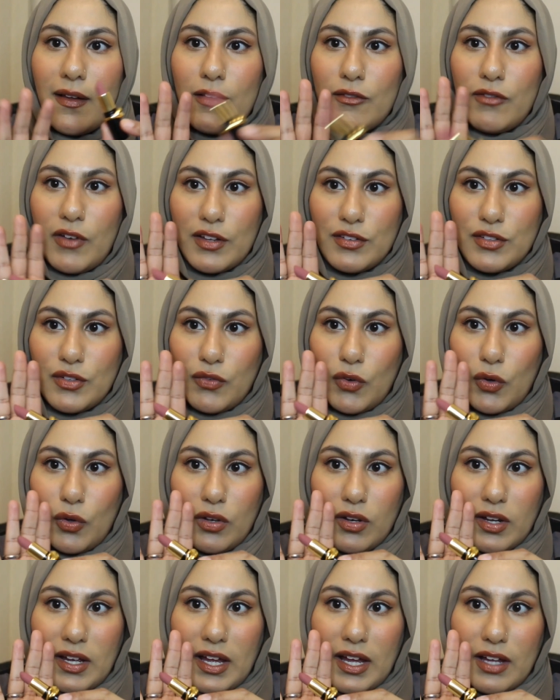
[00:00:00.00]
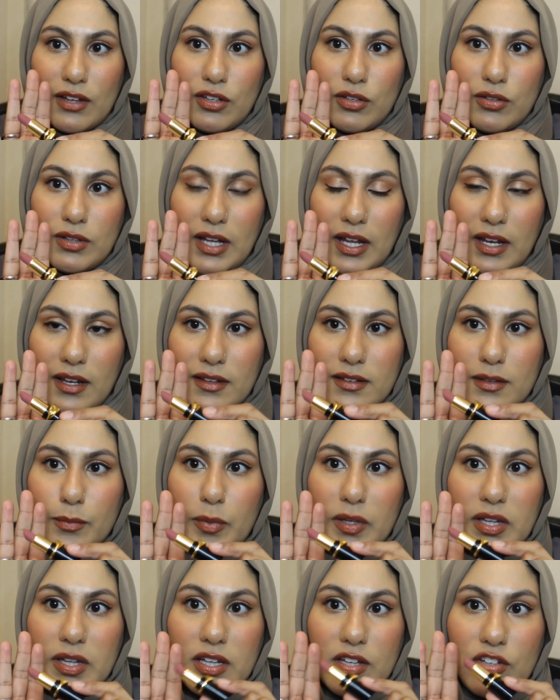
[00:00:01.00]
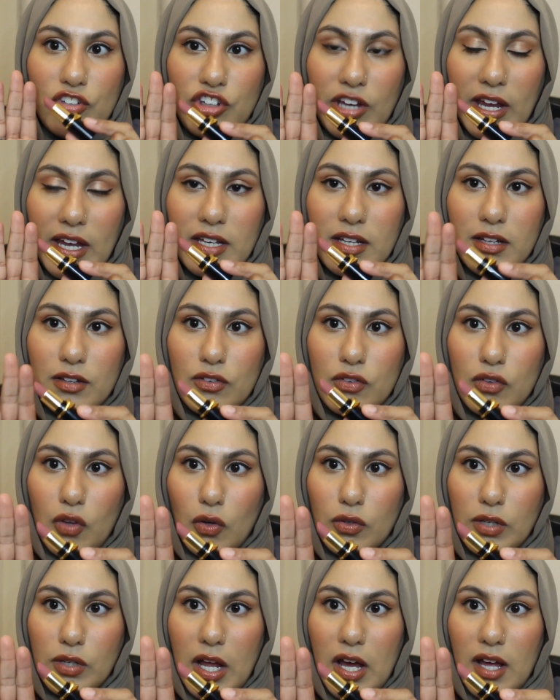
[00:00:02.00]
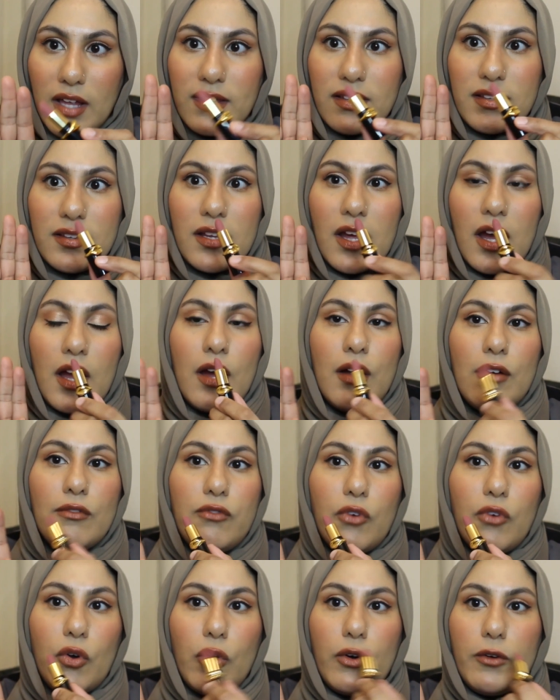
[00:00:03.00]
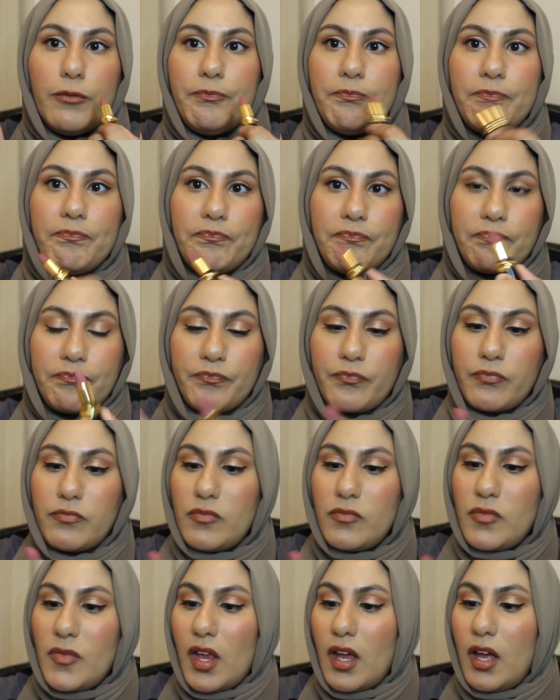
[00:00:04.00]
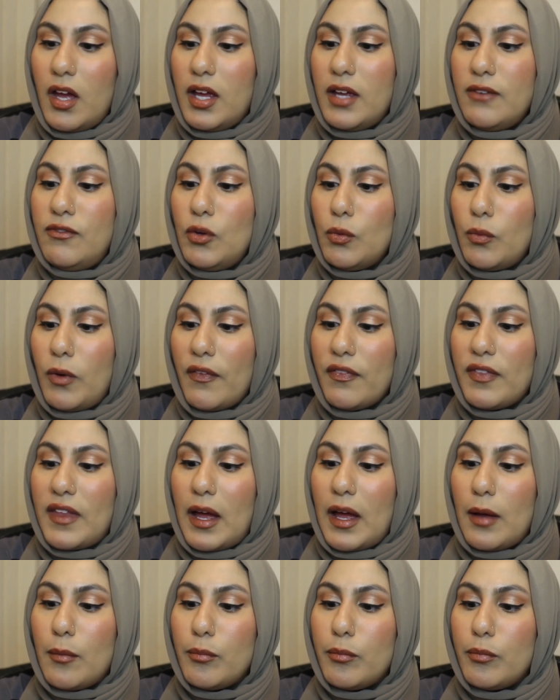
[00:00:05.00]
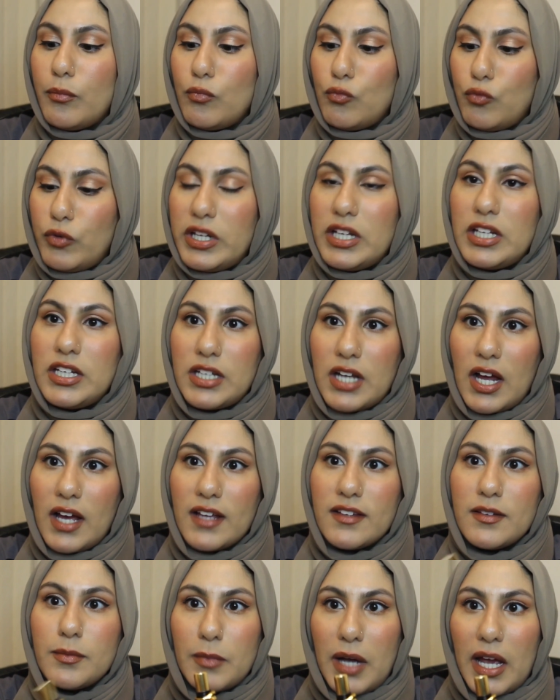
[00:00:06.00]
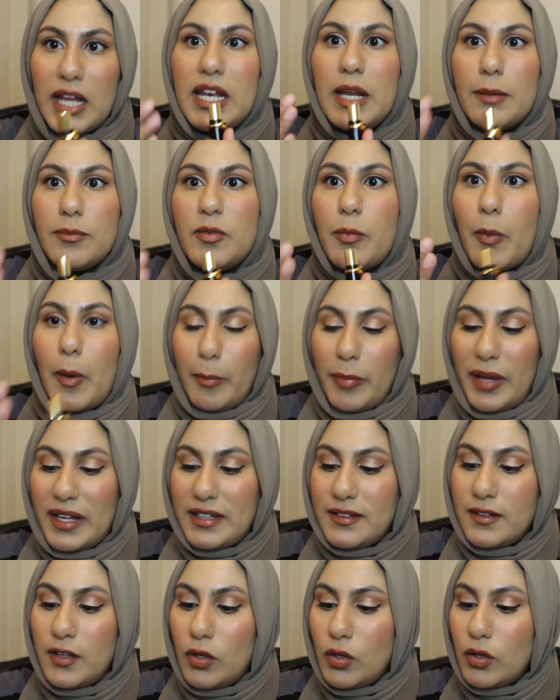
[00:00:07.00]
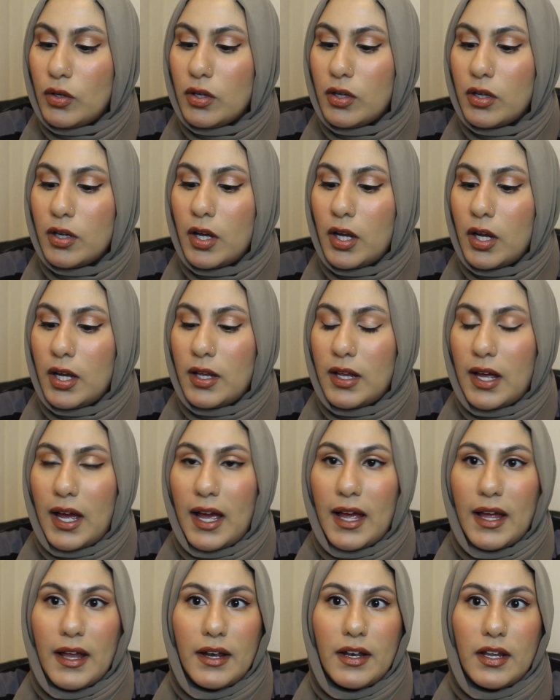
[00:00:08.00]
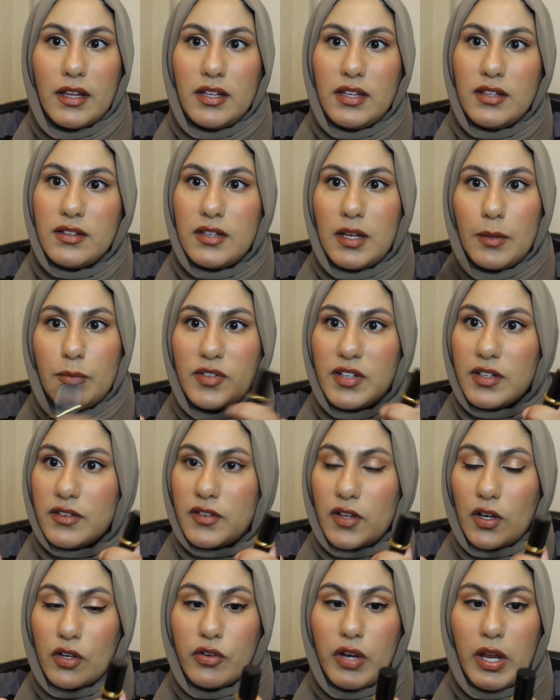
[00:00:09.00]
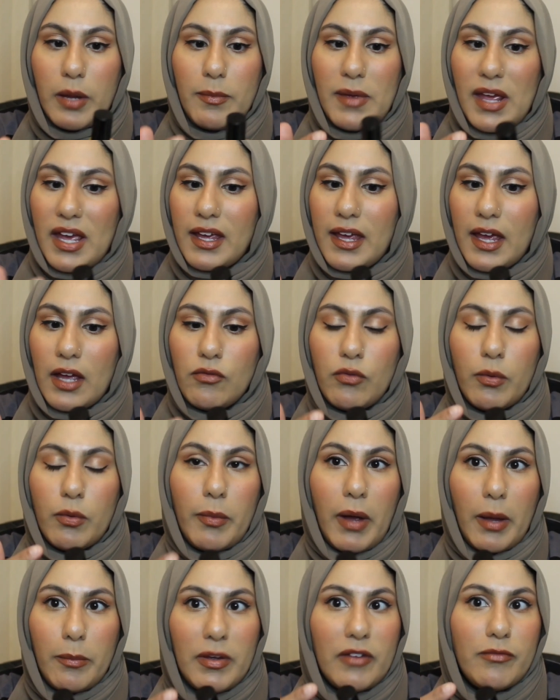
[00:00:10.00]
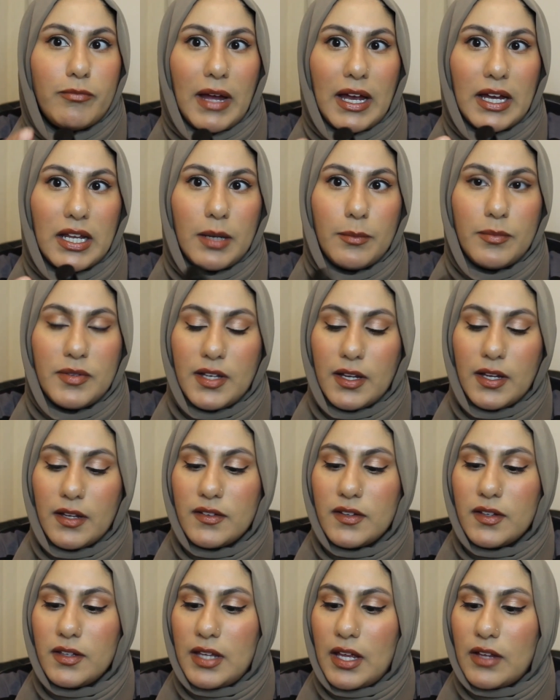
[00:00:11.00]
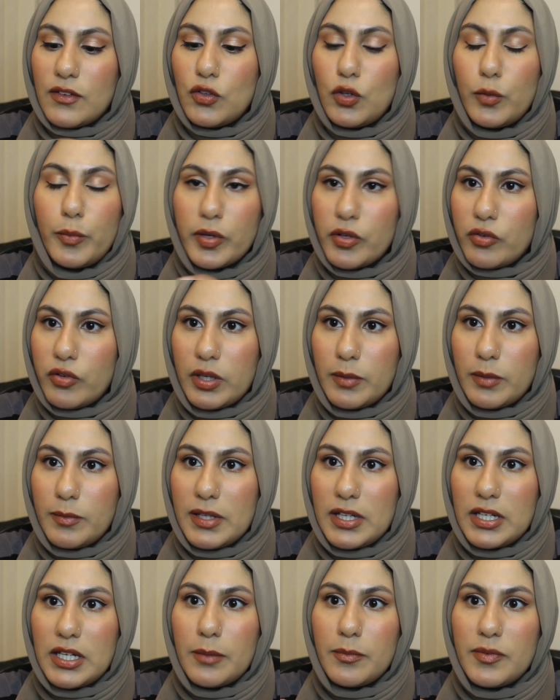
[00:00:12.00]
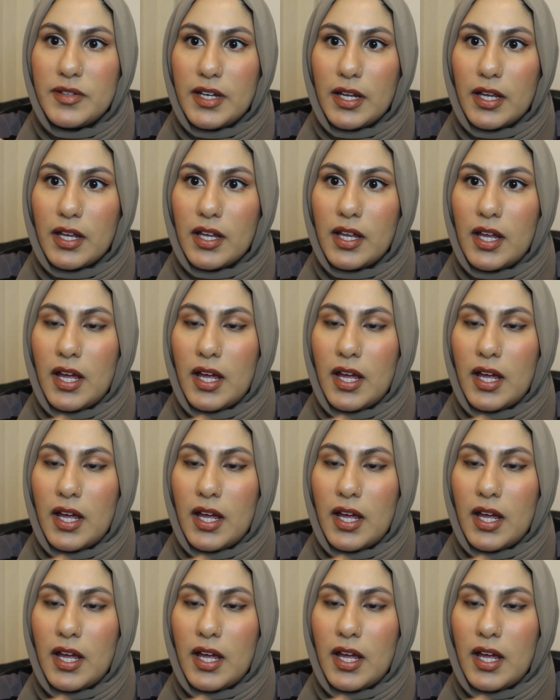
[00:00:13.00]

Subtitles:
First of all, look how cute that is, but this shade is so nice for if you want that really nice my lips but better look. And these lipsticks are creamy again, remind me of MAC lipsticks. Yeah, super creamy lipstick,